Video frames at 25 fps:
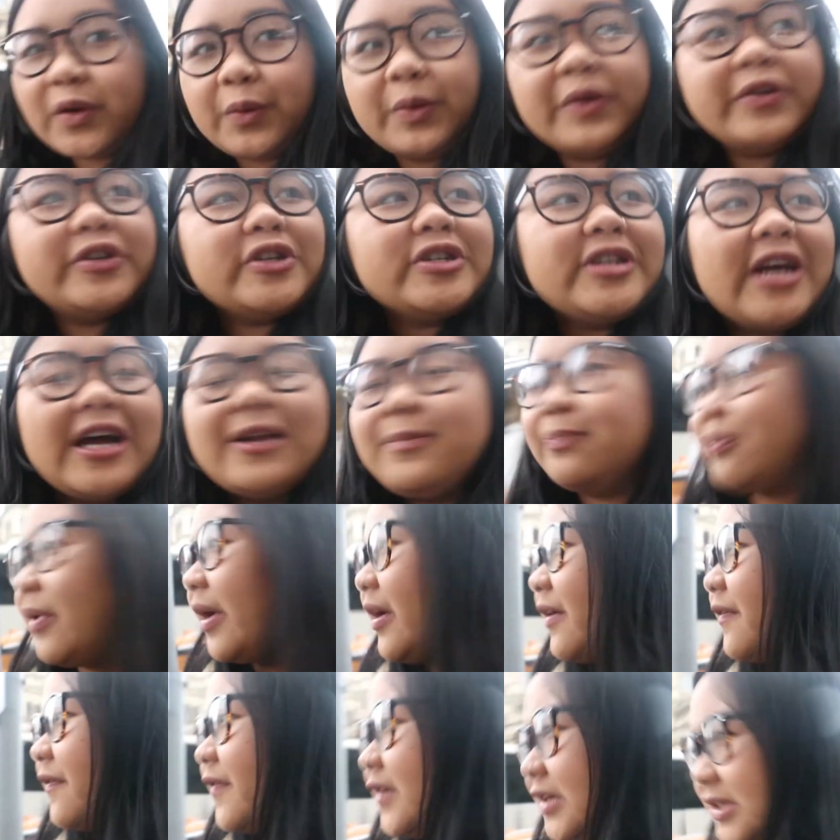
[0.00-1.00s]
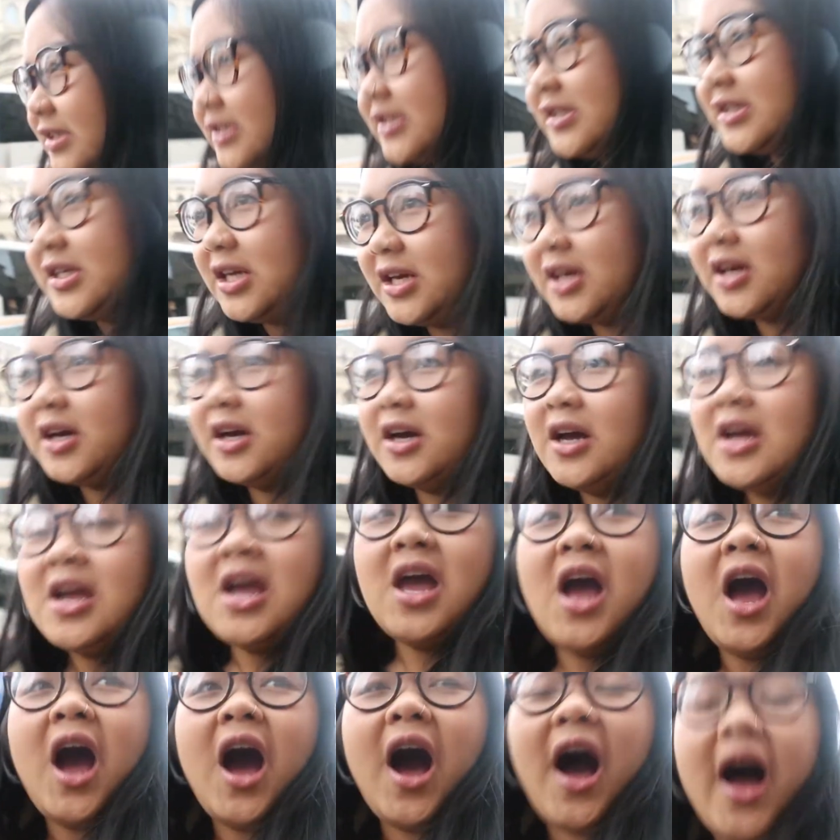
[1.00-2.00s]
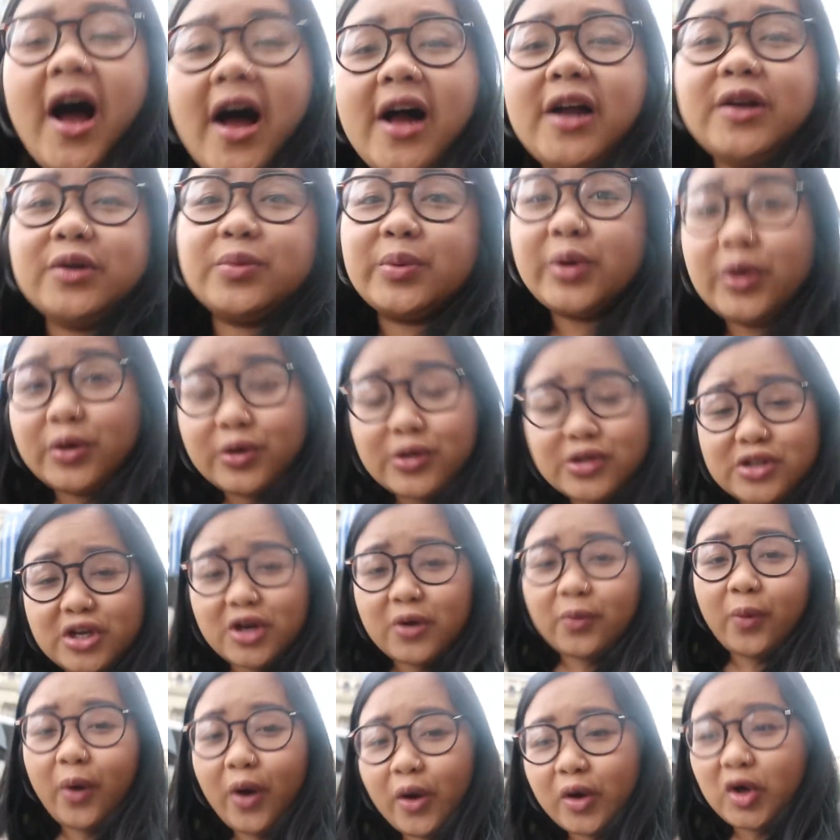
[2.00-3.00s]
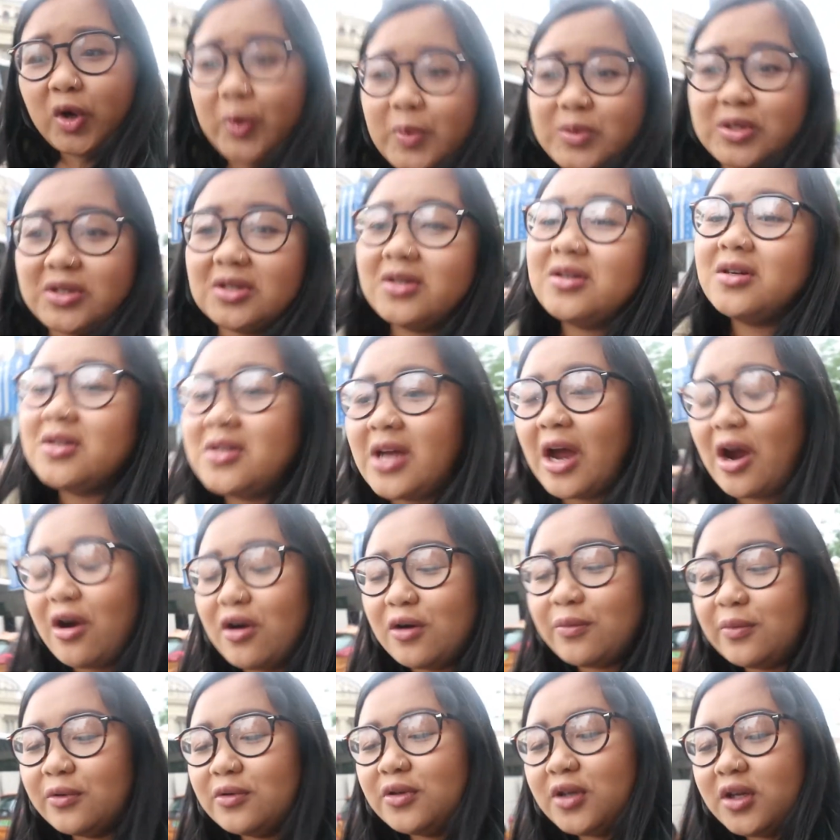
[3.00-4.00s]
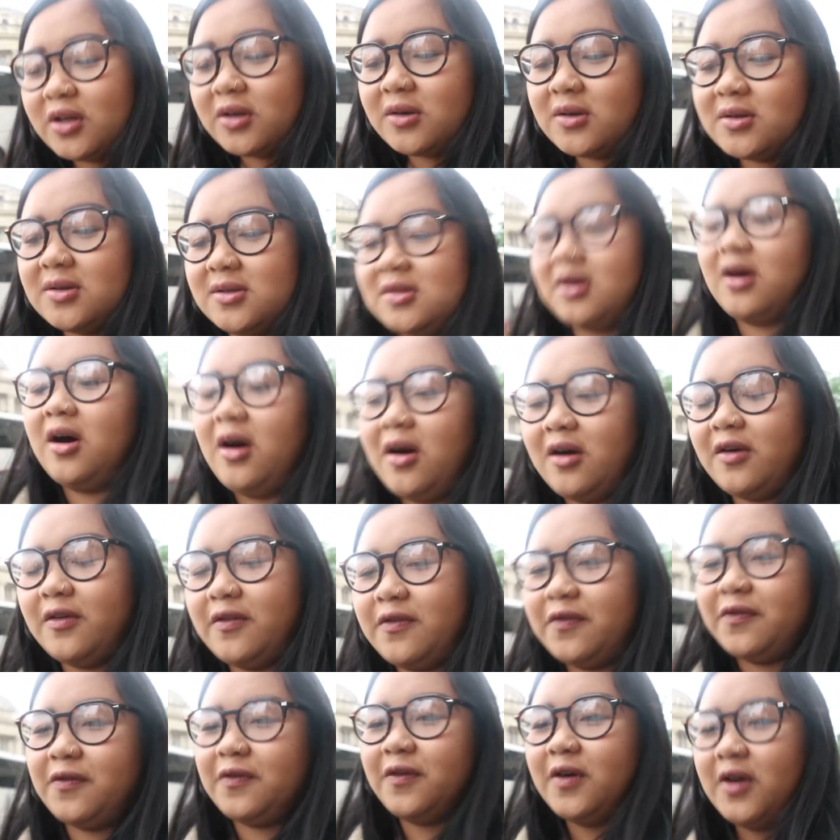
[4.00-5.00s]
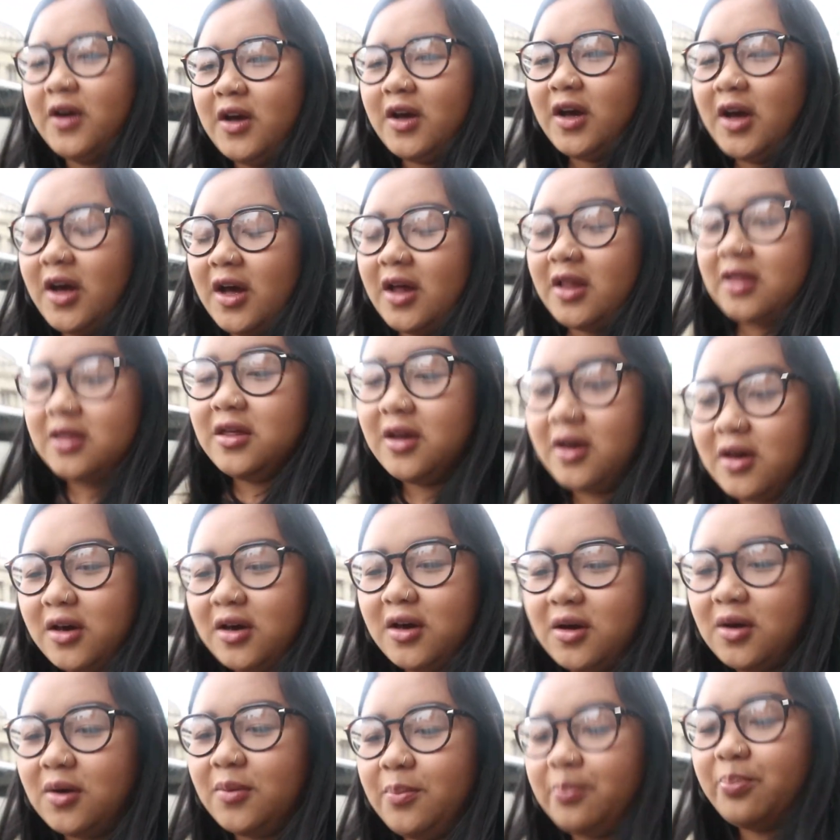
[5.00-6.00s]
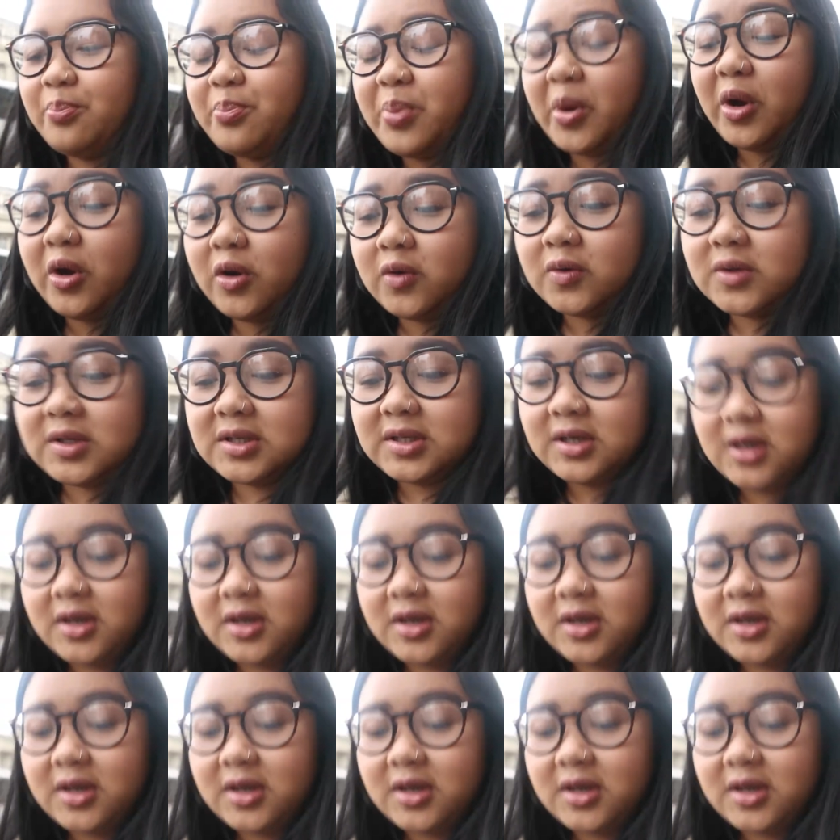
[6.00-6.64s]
We just had breakfast and we also woke up to the terrible news of the boat